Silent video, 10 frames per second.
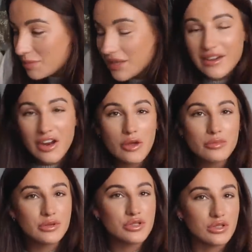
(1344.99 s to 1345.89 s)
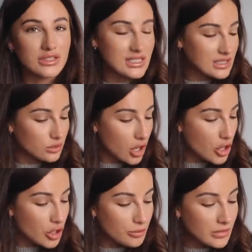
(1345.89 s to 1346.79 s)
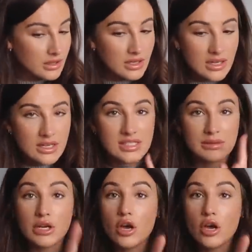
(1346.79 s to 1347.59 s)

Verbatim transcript: But yeah, I hope you enjoyed this little home segment.